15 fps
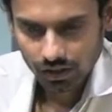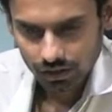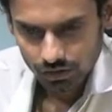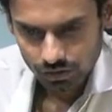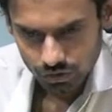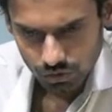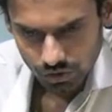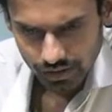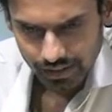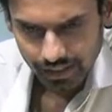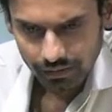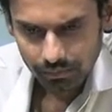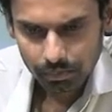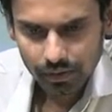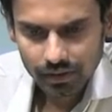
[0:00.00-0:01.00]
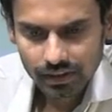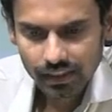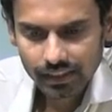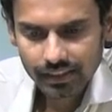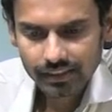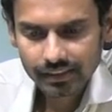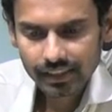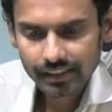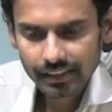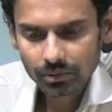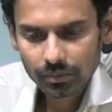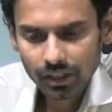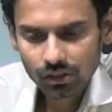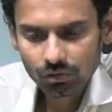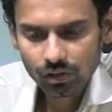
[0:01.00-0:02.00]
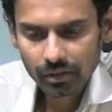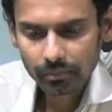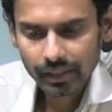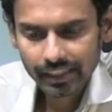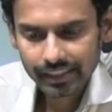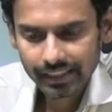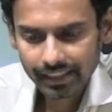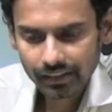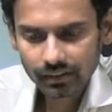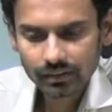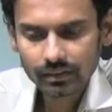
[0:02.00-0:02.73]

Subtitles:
so 10% is nothing but 1 by 10.